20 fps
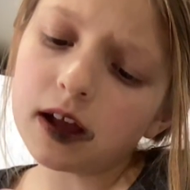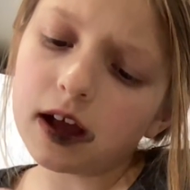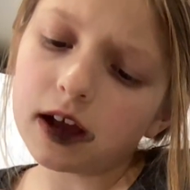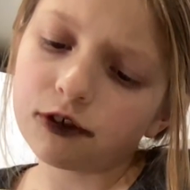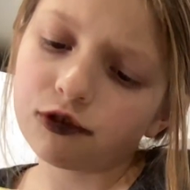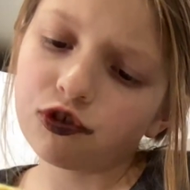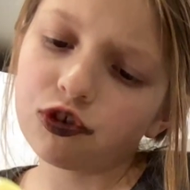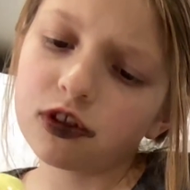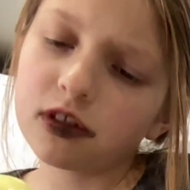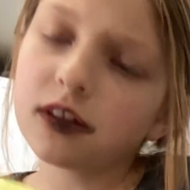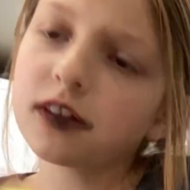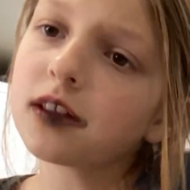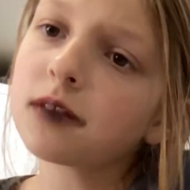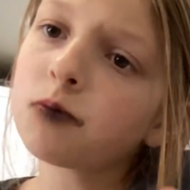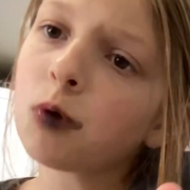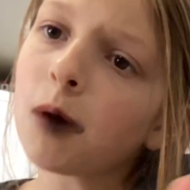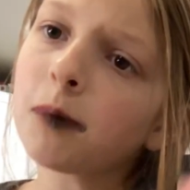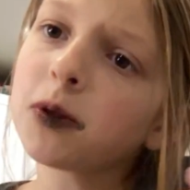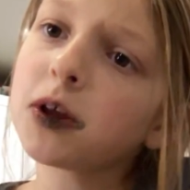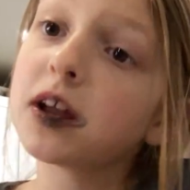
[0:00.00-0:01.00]
actually, this is
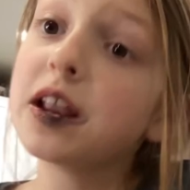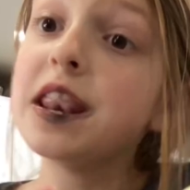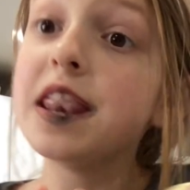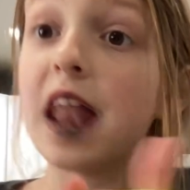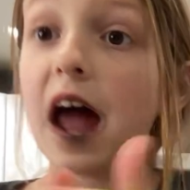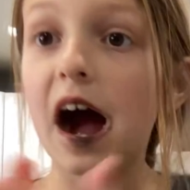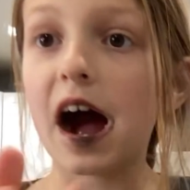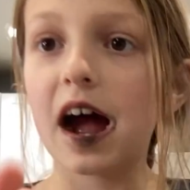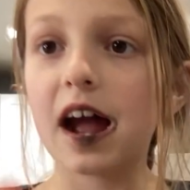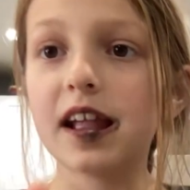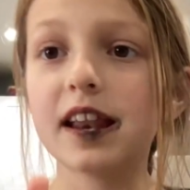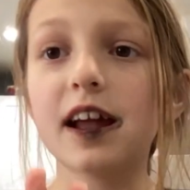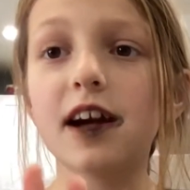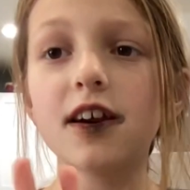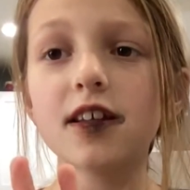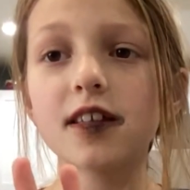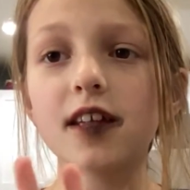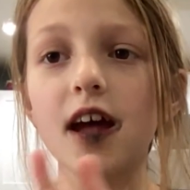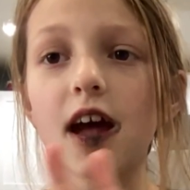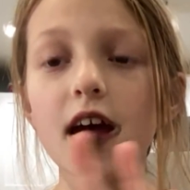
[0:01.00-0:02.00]
probably a 9
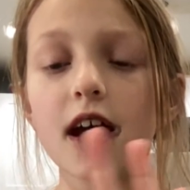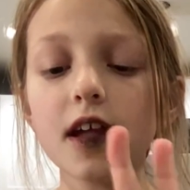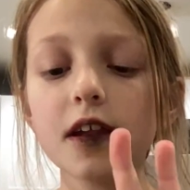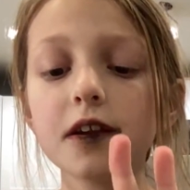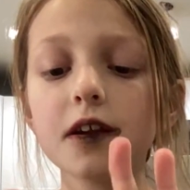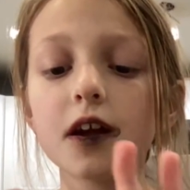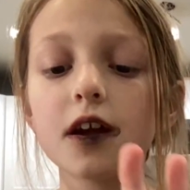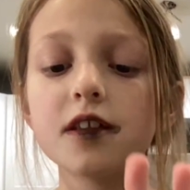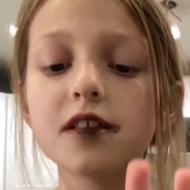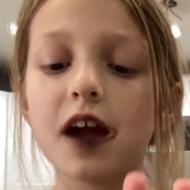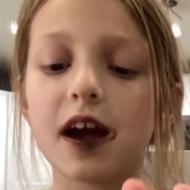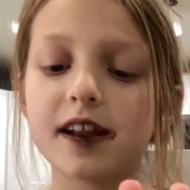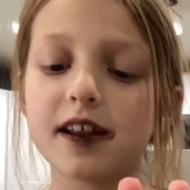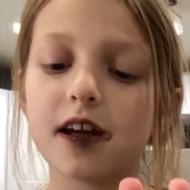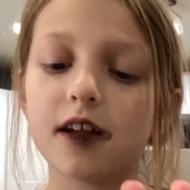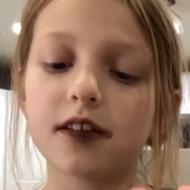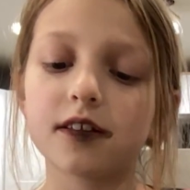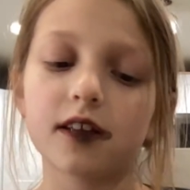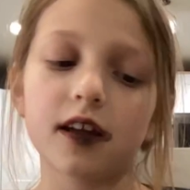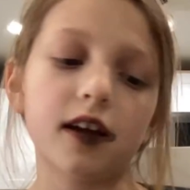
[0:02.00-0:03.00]
out of 10, a 9
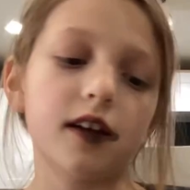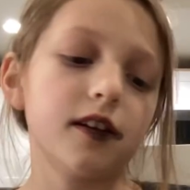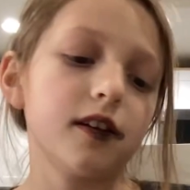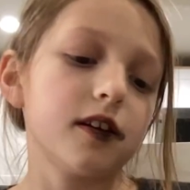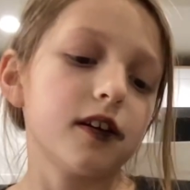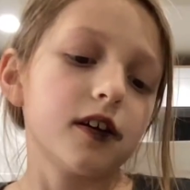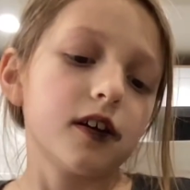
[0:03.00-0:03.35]
out of 10.